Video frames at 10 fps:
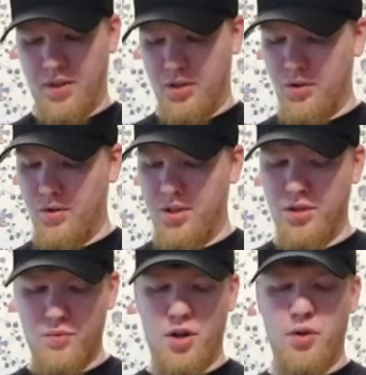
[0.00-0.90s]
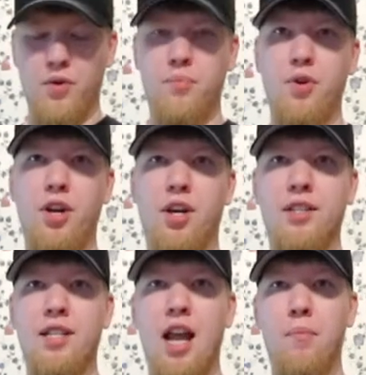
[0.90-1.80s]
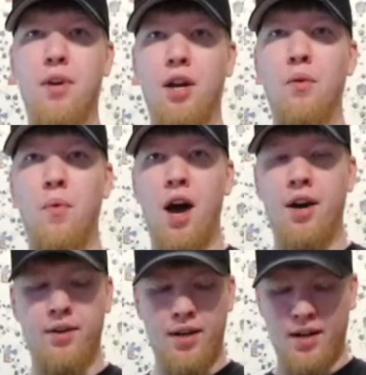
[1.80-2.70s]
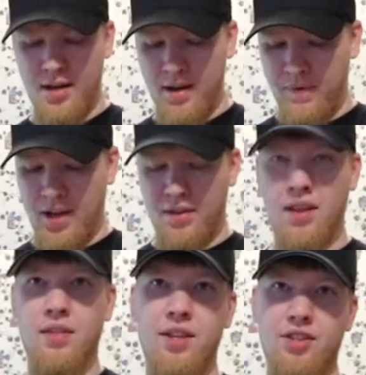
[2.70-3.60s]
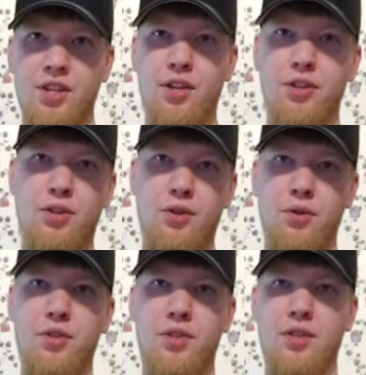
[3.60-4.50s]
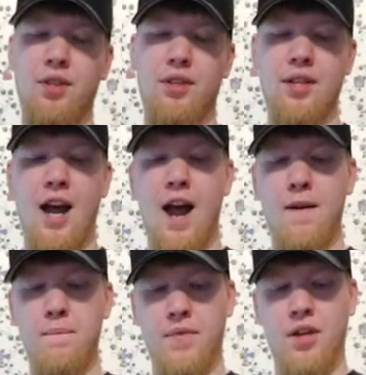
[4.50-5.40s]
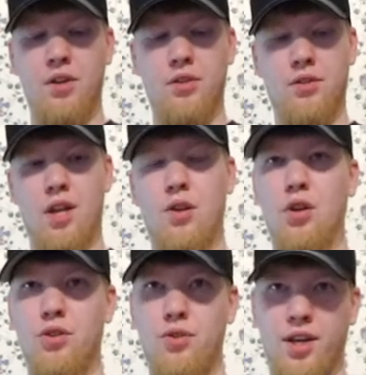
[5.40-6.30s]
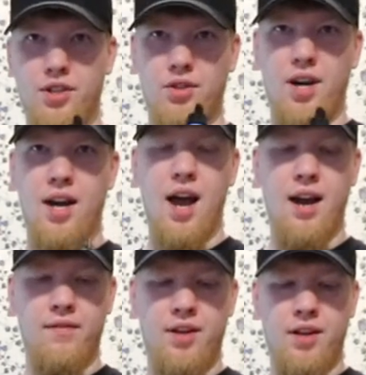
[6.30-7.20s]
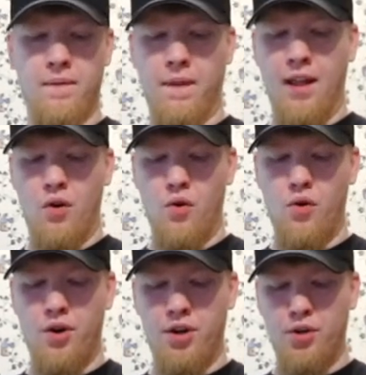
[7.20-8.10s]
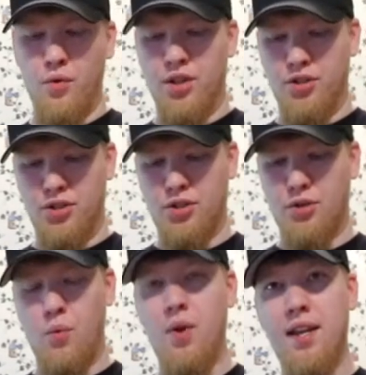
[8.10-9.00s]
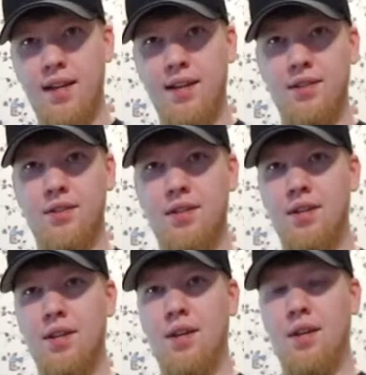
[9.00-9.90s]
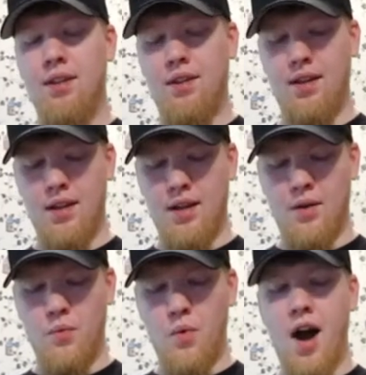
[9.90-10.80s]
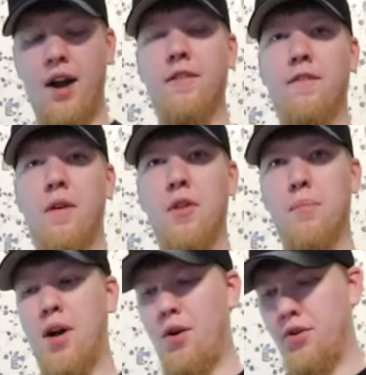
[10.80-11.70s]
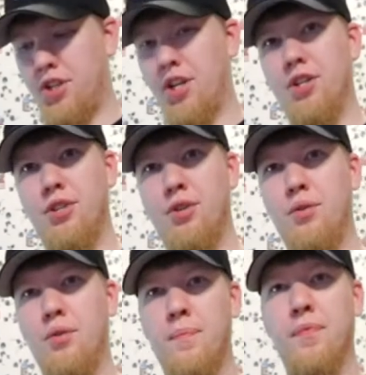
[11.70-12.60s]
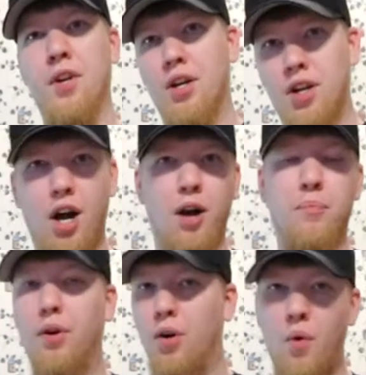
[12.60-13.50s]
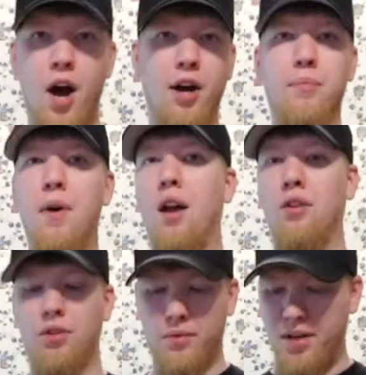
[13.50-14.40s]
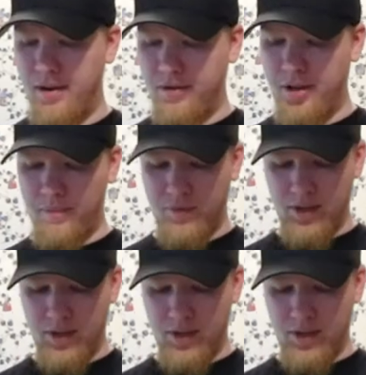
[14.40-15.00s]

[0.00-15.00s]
And so this is what you would put your contaminated water in. And then this either screws to the top so that you could drink straight out of it, or you can squeeze the water from the pouch into a cup or a water bottle or whatever.